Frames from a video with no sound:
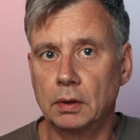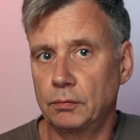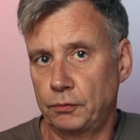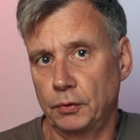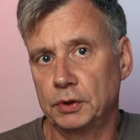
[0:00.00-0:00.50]

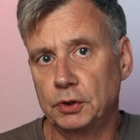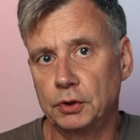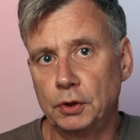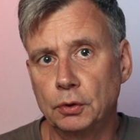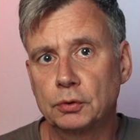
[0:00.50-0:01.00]
for instance,
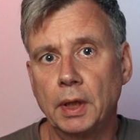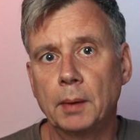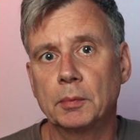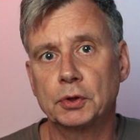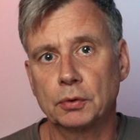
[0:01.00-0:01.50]
a user
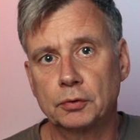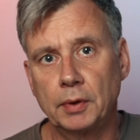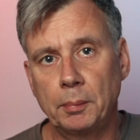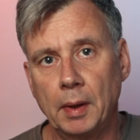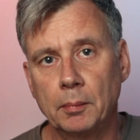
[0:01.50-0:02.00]
image or
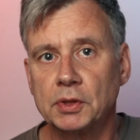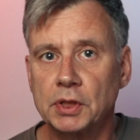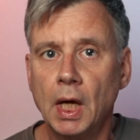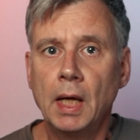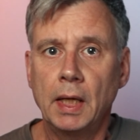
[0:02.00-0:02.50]
trip image,
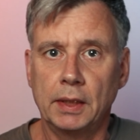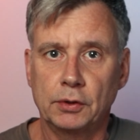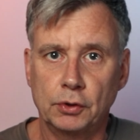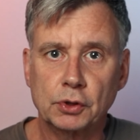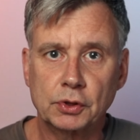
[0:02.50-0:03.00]

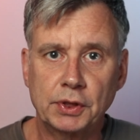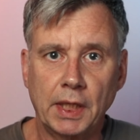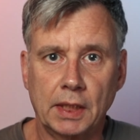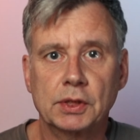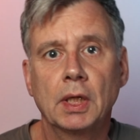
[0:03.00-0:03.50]
it just
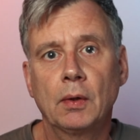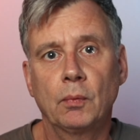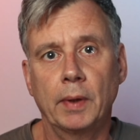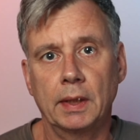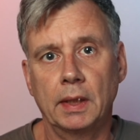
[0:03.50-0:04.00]
checks
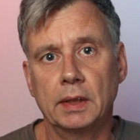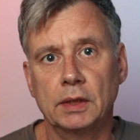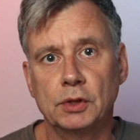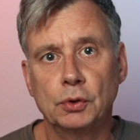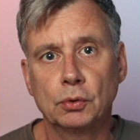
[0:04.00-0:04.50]
whether it
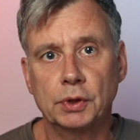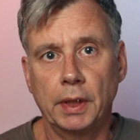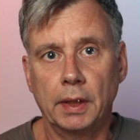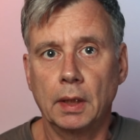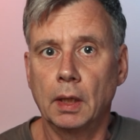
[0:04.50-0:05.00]
is
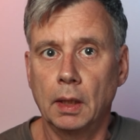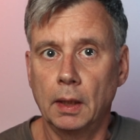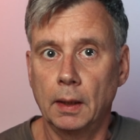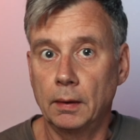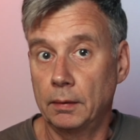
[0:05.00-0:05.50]

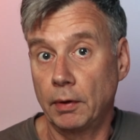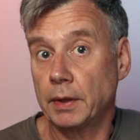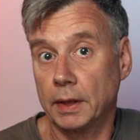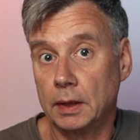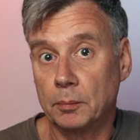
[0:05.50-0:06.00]

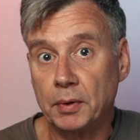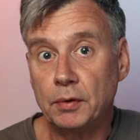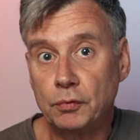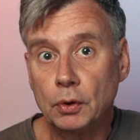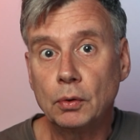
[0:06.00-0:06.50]
running in a
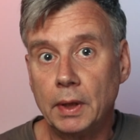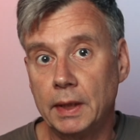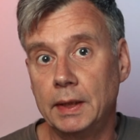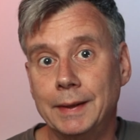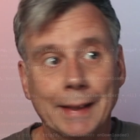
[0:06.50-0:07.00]
preview.
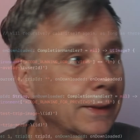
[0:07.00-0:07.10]
And in that